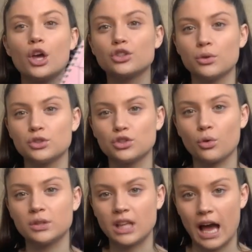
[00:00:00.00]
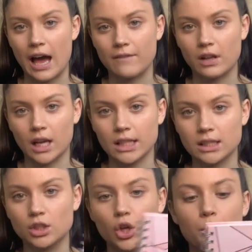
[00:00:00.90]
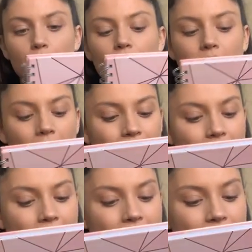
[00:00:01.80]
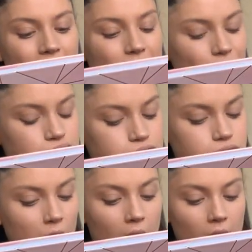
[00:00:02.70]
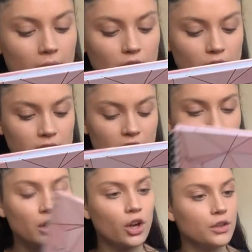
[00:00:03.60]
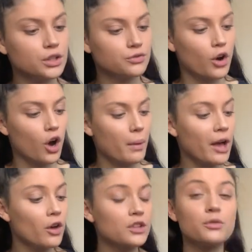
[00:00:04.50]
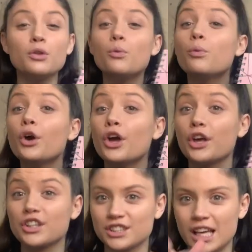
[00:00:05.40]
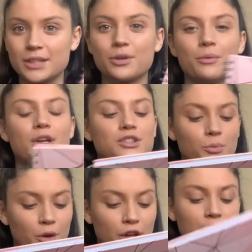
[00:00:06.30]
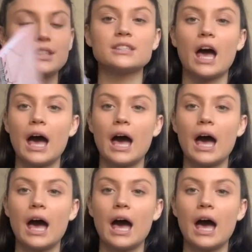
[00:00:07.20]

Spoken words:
So it's just always to have a nice notebook. I couldn't tell you where I got this from. I got this from the Works, that's where it was, the Works.